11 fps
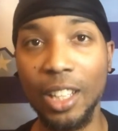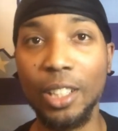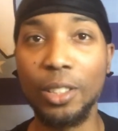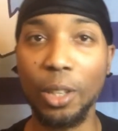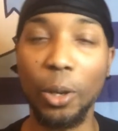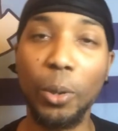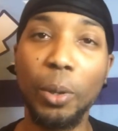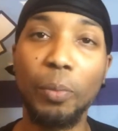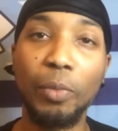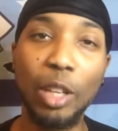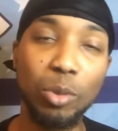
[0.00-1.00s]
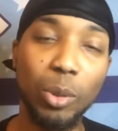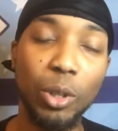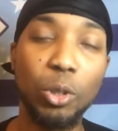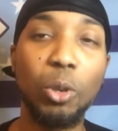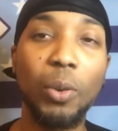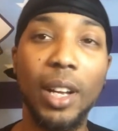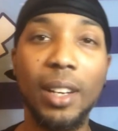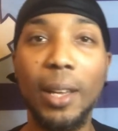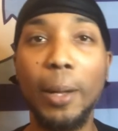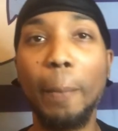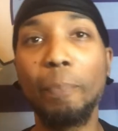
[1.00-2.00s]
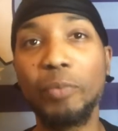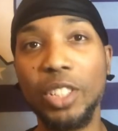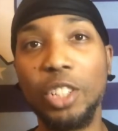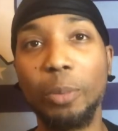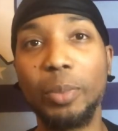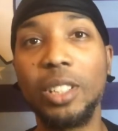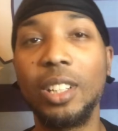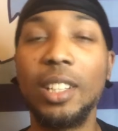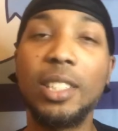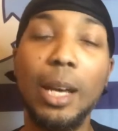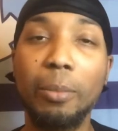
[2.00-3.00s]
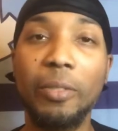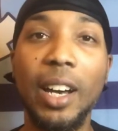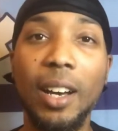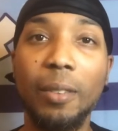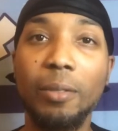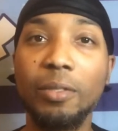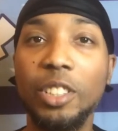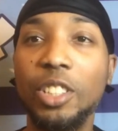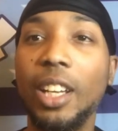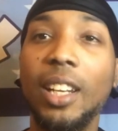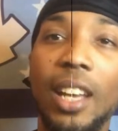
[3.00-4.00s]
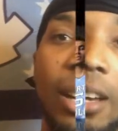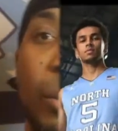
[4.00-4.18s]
So that's what we're gonna do right now. Let's jump into that top 5. Let's check it out.